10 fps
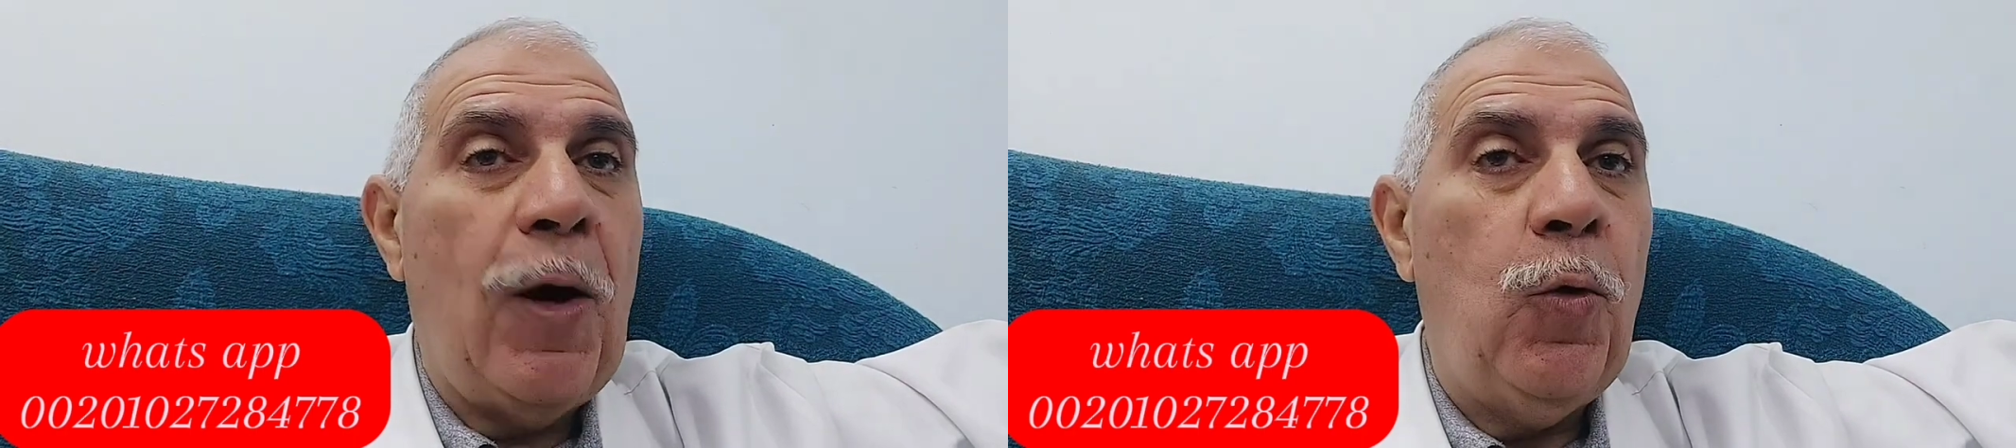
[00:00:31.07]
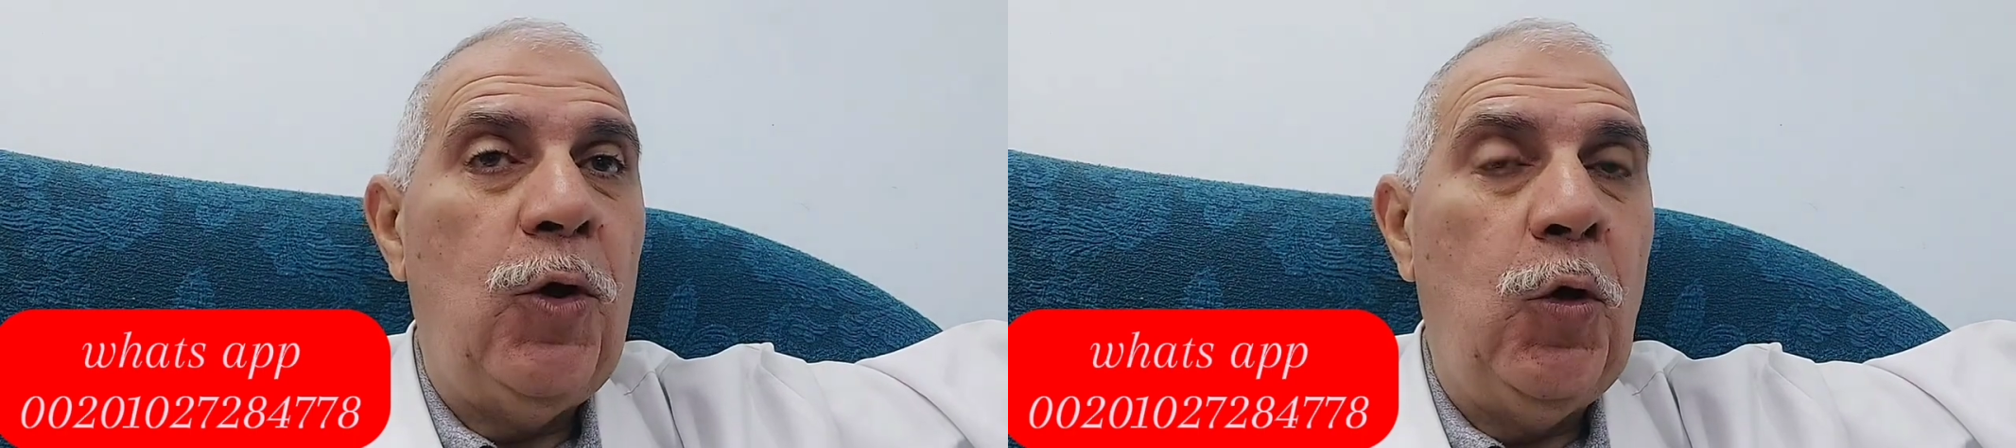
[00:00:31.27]

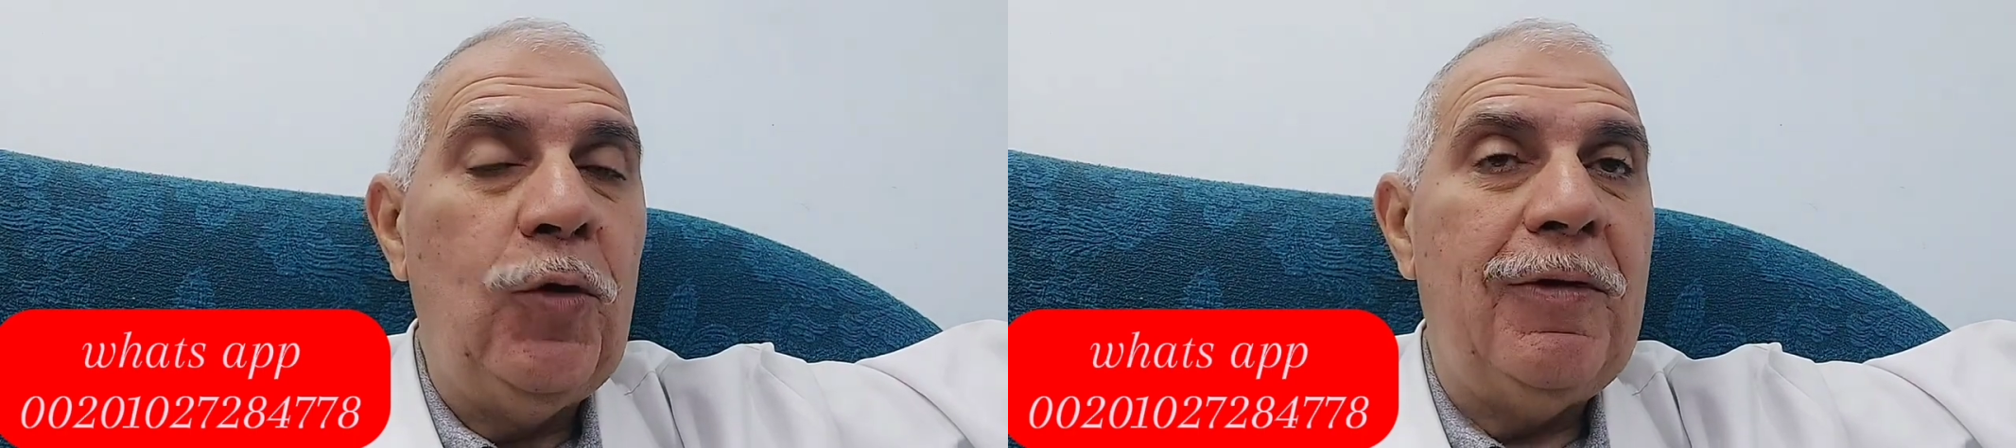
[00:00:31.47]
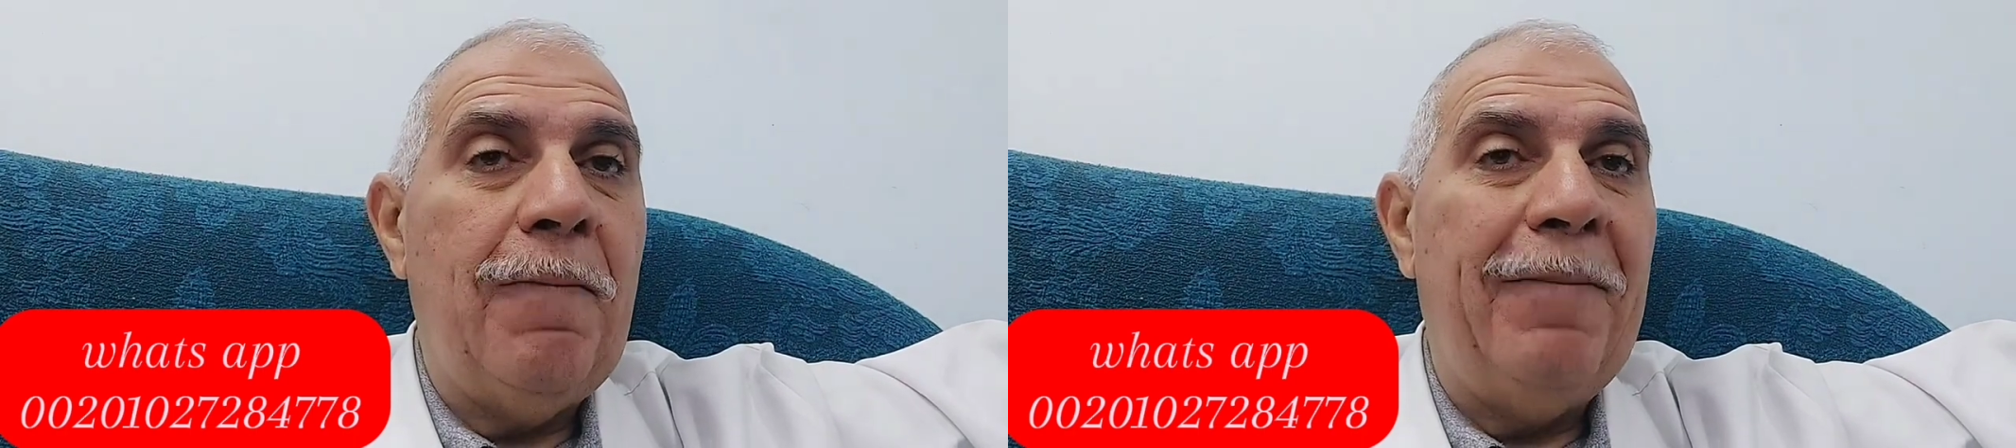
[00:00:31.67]

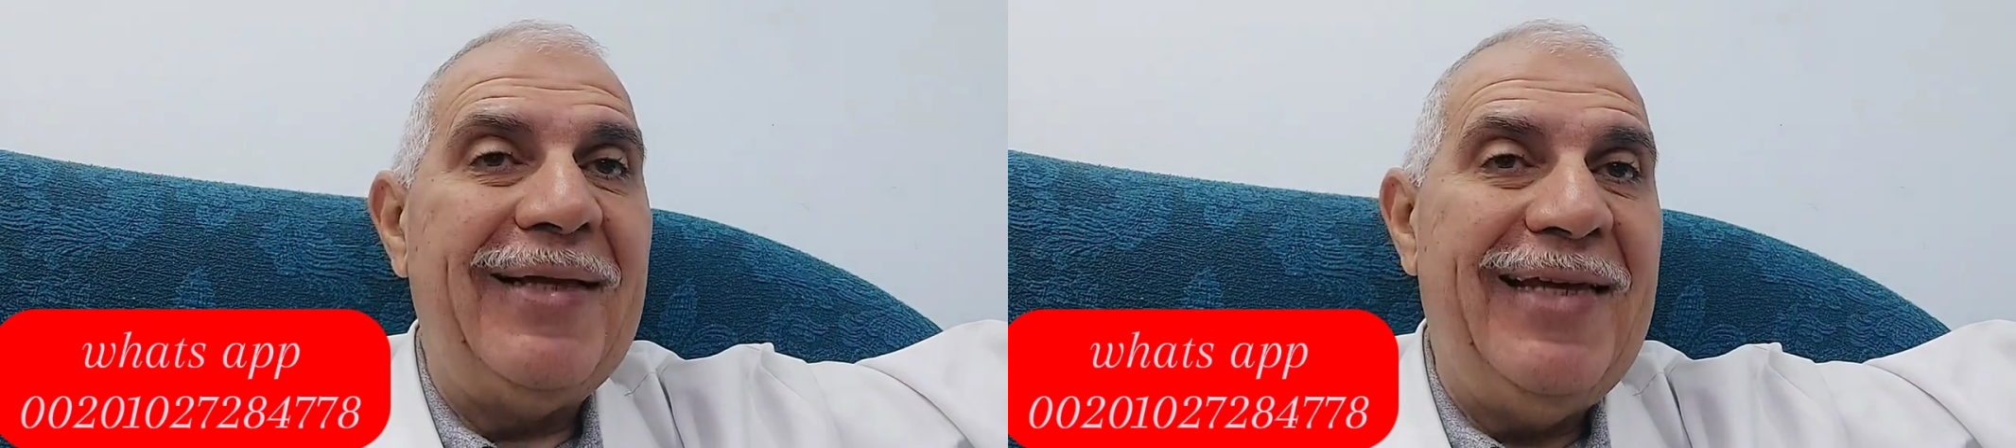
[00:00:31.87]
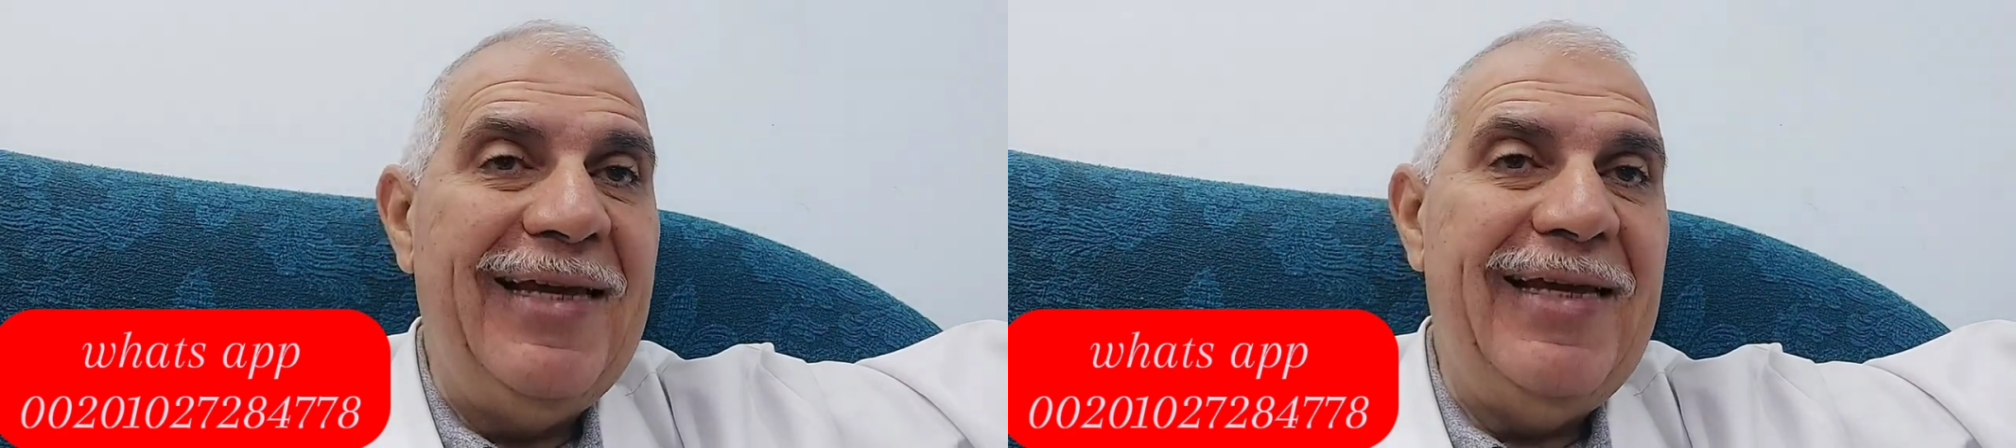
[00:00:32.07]
download
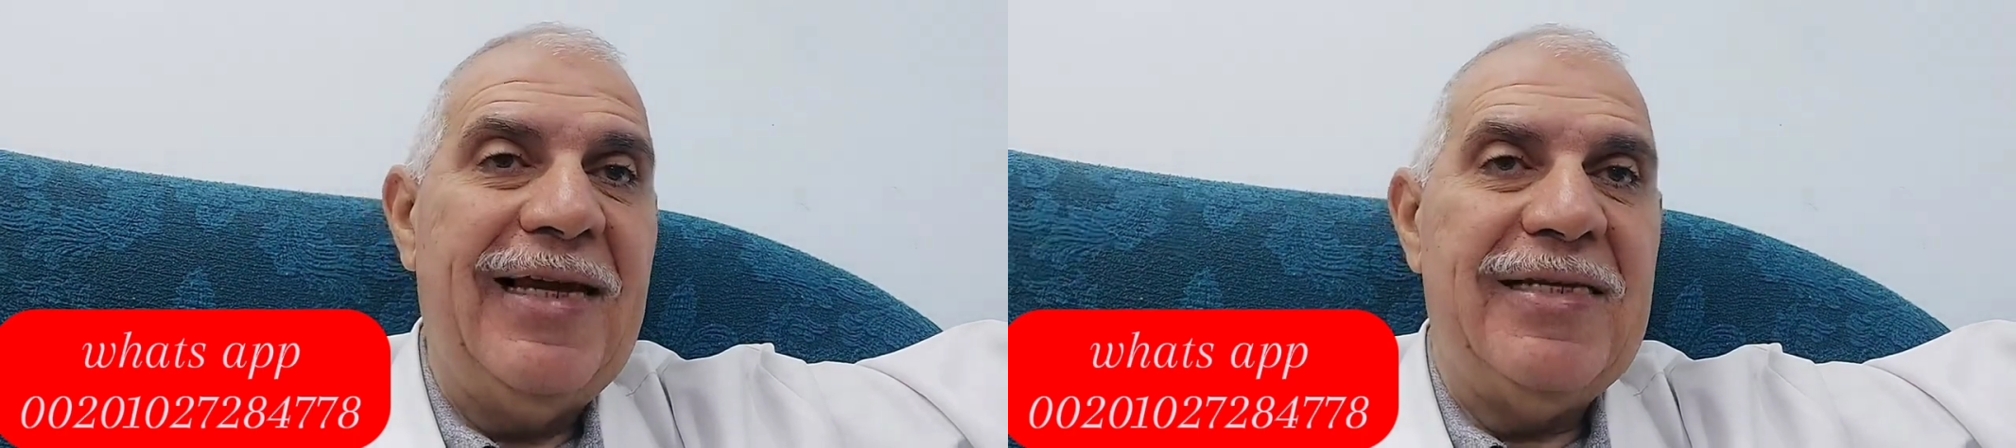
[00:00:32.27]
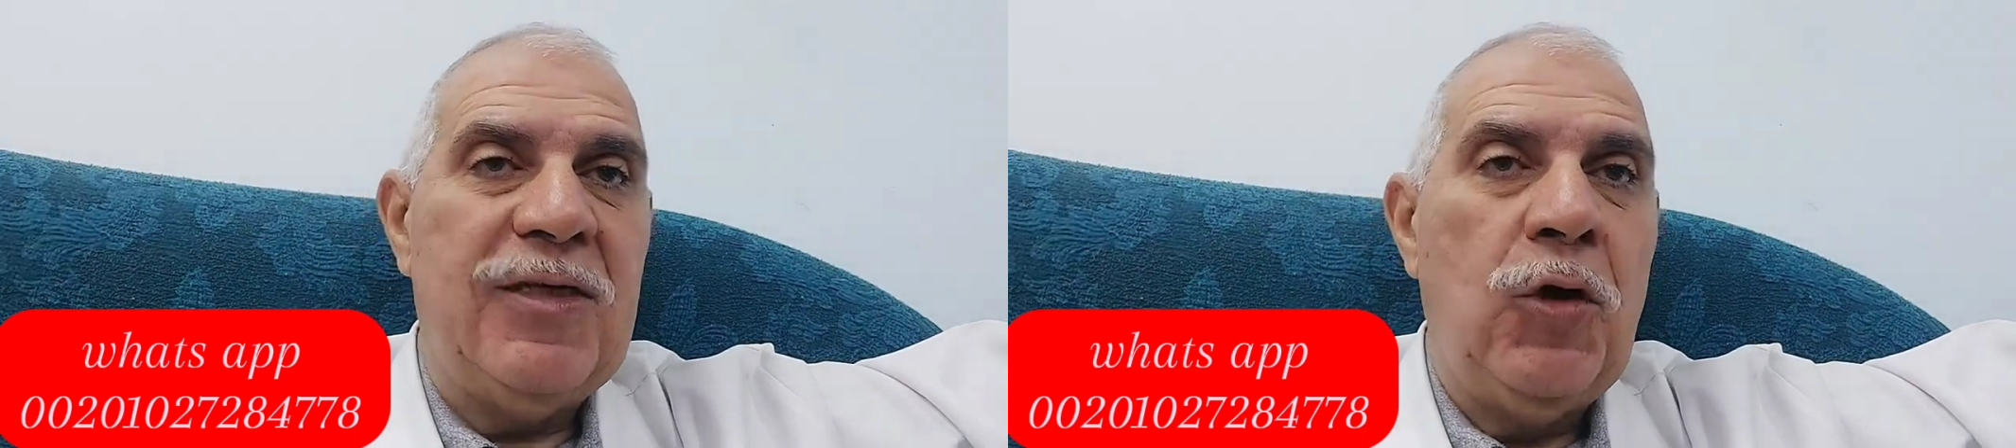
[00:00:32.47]

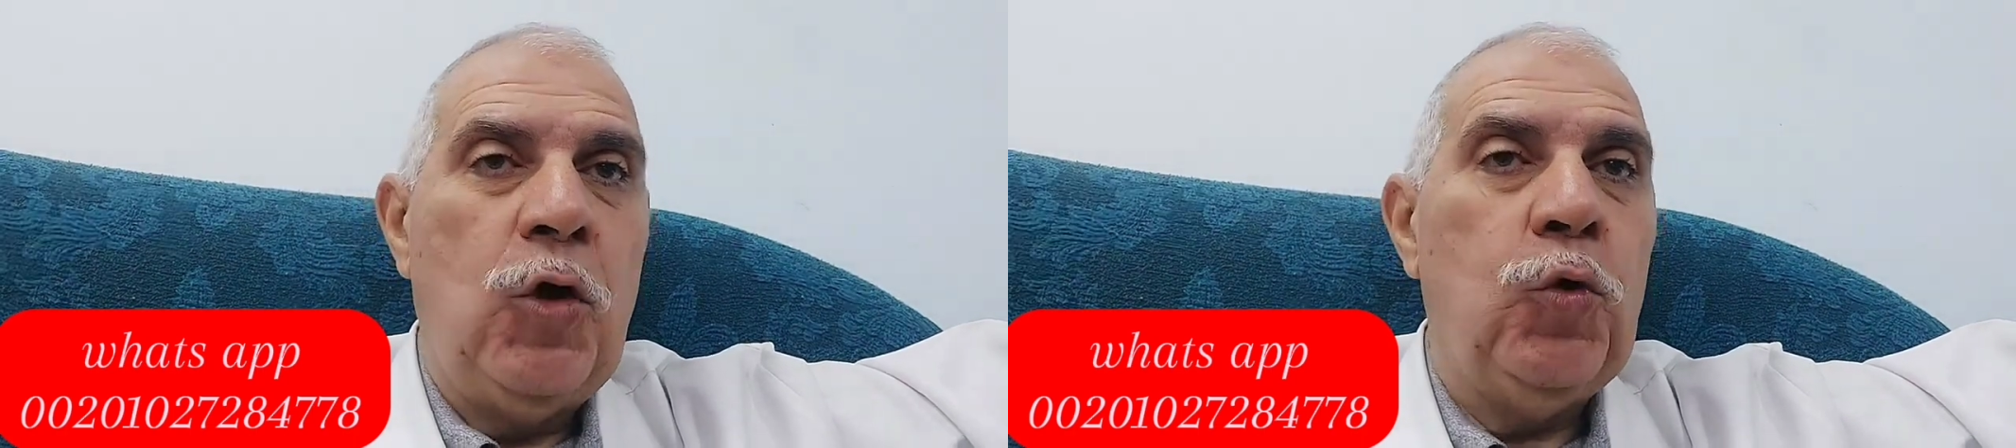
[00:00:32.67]
materials